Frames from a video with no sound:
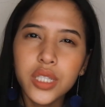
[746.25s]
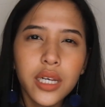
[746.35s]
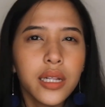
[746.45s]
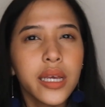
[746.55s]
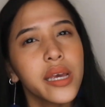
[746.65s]

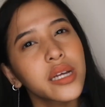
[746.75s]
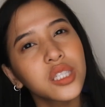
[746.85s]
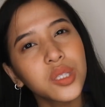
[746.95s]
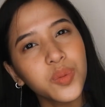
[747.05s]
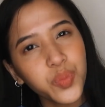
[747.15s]
silky
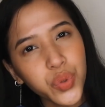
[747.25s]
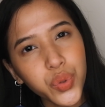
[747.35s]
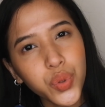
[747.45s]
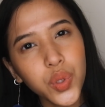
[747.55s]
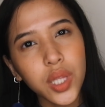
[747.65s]
and
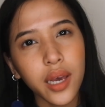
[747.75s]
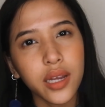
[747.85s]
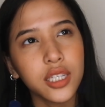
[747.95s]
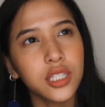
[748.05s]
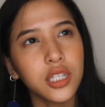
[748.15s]
smooth,
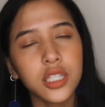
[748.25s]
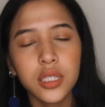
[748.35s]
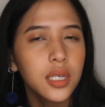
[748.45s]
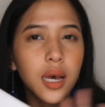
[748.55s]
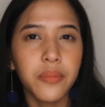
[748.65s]
and it's
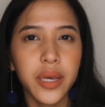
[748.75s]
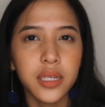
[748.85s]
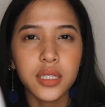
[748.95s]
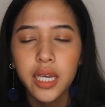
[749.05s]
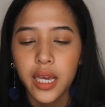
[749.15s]
just
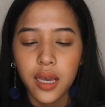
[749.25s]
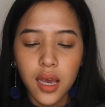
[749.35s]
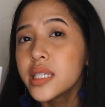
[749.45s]
amazing.